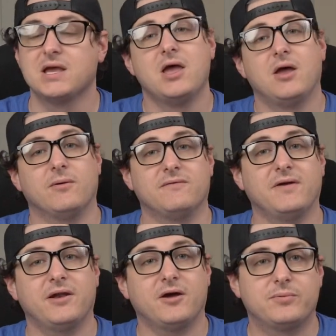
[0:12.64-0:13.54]
we
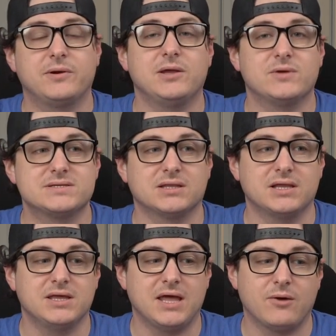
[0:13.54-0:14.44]
found out pretty
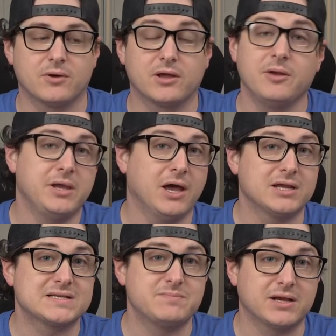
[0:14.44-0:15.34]
recently that we're gonna be
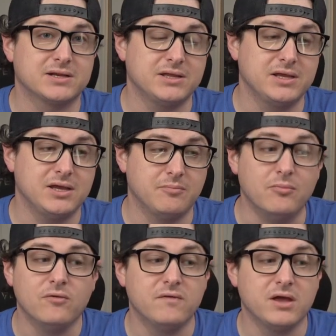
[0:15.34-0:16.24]
unexpectedly
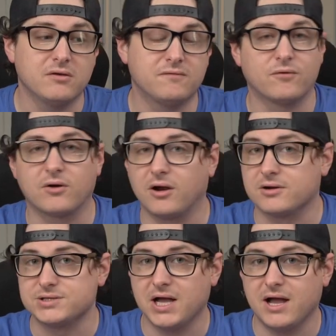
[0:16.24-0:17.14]
moving for our
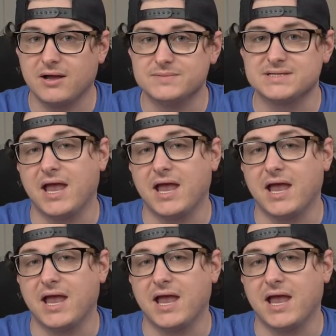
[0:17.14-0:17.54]
jobs,